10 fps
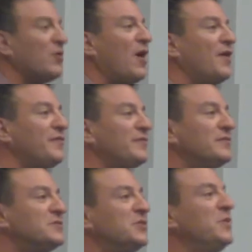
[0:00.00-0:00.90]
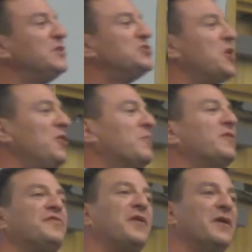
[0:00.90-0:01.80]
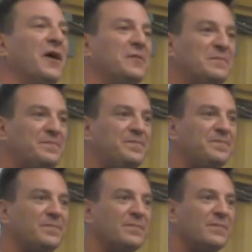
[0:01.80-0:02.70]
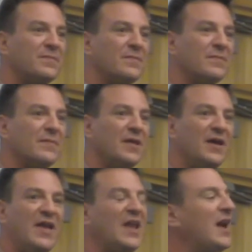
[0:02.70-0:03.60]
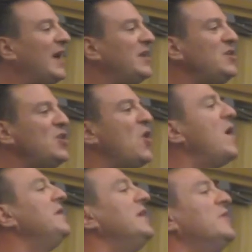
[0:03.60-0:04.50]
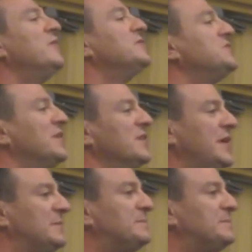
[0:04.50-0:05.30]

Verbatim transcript: off so that we could show you our portfolio. Again, I had no idea where this is going to lead.